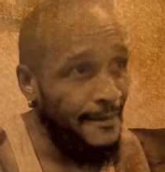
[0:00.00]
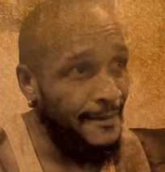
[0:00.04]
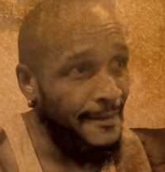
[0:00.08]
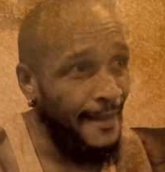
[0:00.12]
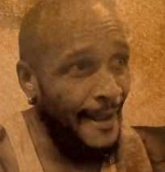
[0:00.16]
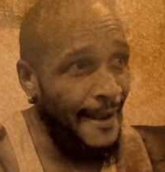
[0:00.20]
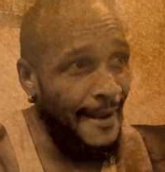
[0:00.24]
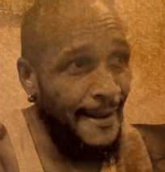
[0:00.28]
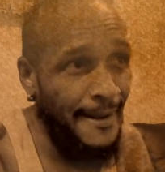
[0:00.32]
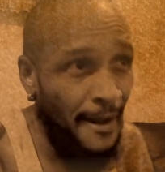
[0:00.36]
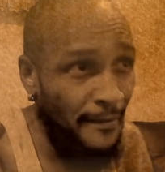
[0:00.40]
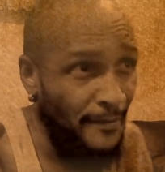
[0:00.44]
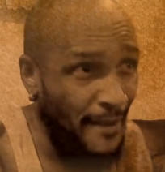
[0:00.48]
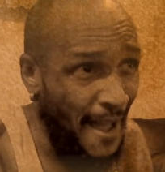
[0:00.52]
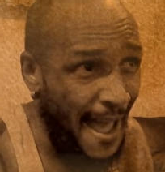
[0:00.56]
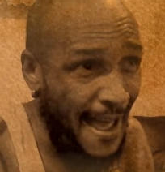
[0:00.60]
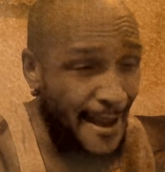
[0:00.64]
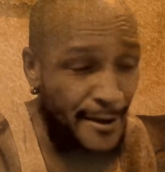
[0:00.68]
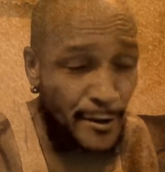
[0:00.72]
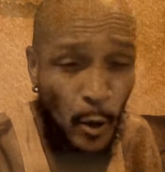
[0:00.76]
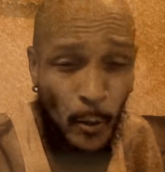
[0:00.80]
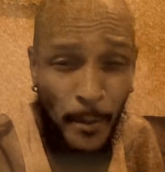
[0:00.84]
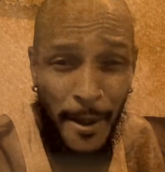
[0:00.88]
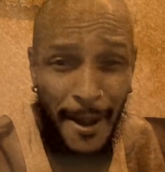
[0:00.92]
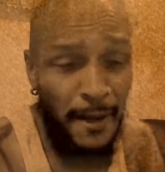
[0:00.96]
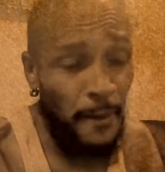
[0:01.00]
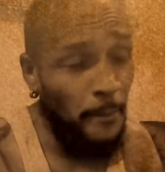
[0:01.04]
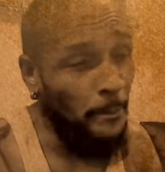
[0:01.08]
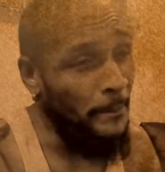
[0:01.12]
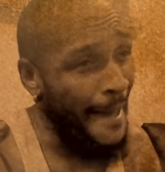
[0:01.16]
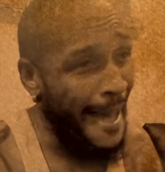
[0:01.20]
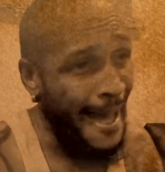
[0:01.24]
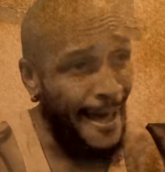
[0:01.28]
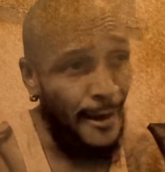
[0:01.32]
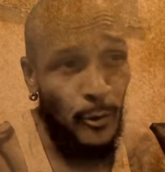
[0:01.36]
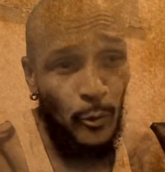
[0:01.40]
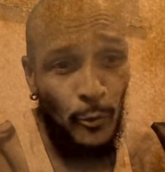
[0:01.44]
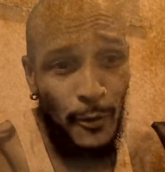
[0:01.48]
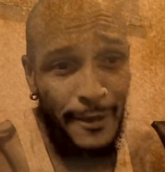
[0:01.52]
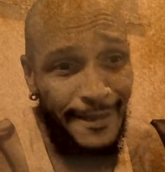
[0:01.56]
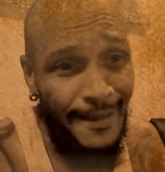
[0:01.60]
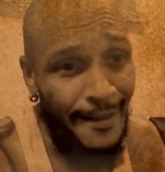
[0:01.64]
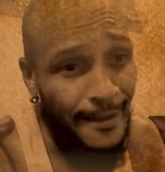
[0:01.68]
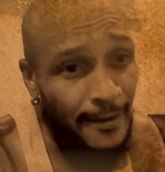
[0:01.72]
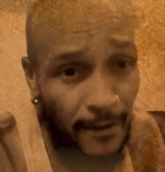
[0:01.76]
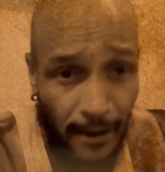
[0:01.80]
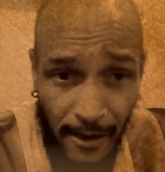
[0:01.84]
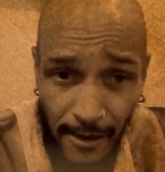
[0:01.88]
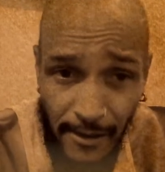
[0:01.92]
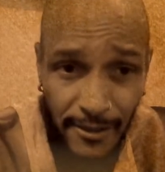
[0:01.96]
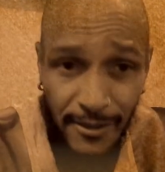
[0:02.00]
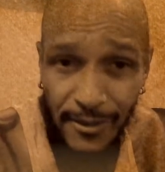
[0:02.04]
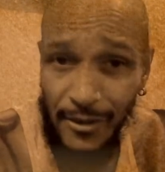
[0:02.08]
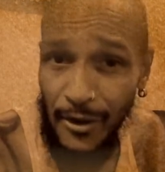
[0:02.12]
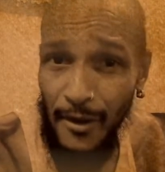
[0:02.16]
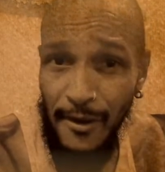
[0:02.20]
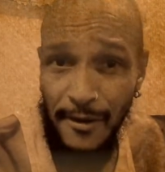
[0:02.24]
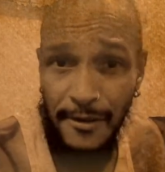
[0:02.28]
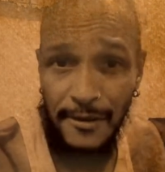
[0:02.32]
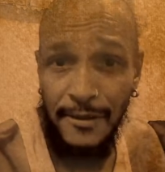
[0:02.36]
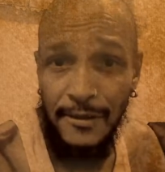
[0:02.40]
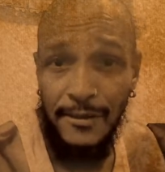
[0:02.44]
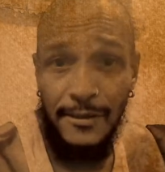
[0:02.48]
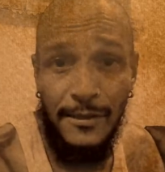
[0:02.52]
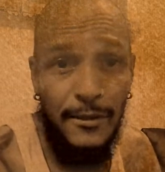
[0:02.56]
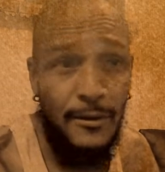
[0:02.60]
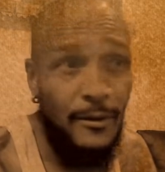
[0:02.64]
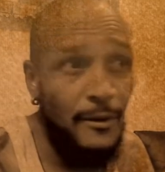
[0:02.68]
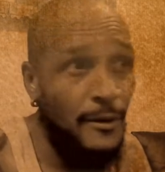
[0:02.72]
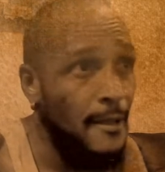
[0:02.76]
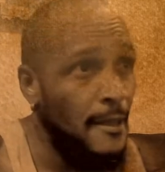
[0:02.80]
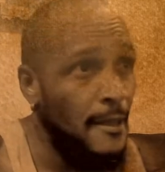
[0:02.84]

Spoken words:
They ain't never had nobody battle with their colors on until